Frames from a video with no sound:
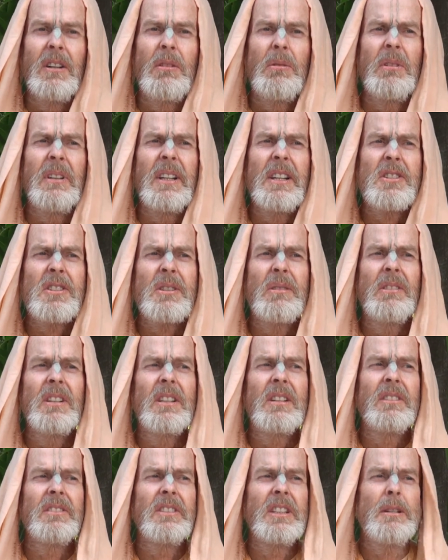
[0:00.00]
Well, let's go a
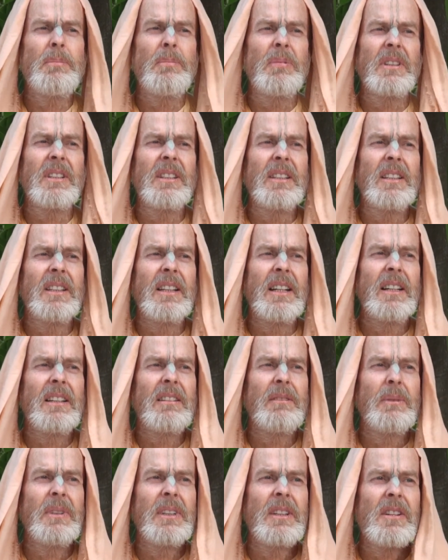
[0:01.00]
little deeper than
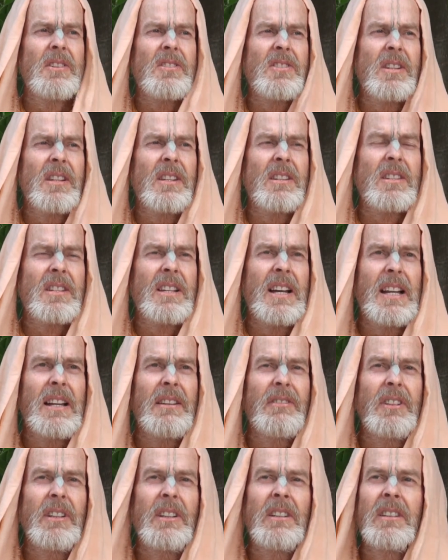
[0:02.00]
that, because it's kind
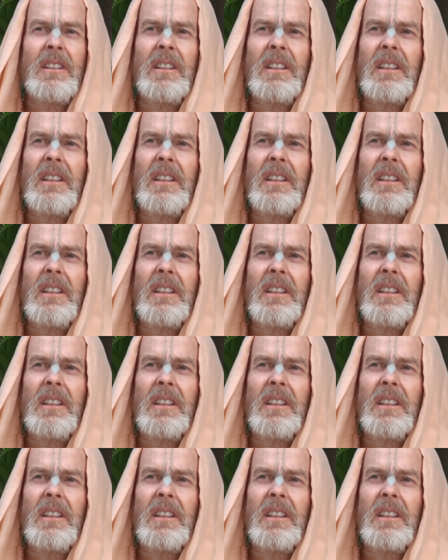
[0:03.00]
of an